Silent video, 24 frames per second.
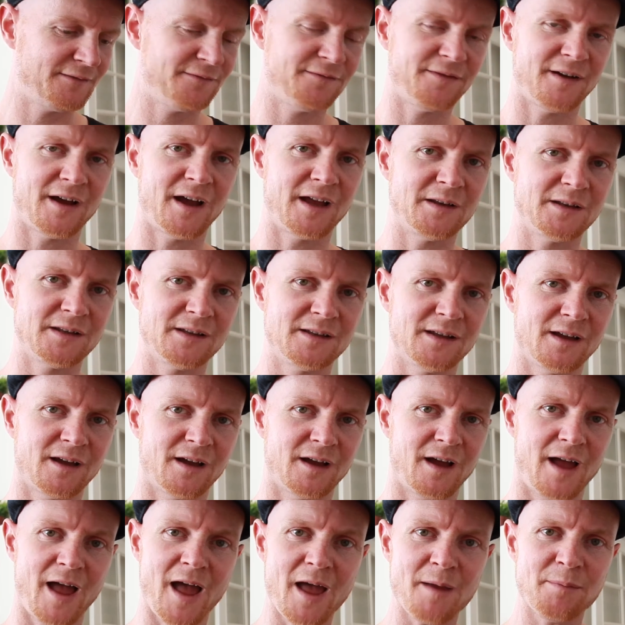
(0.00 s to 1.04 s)
find
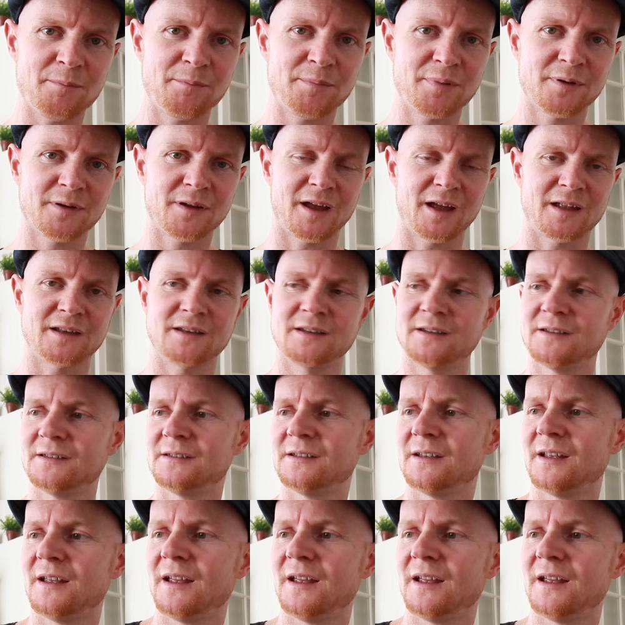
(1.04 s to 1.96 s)
an app and